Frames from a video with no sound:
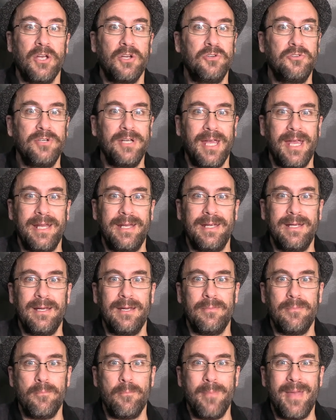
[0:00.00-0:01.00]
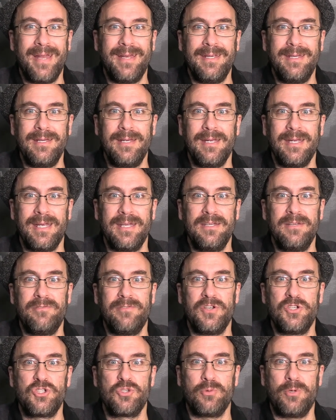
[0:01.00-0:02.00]
creating many
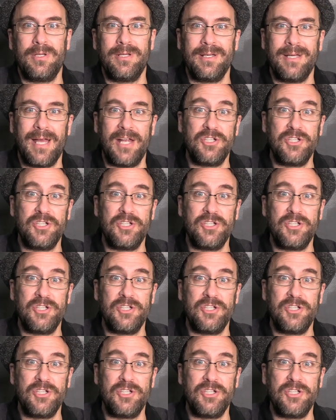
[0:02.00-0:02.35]
individual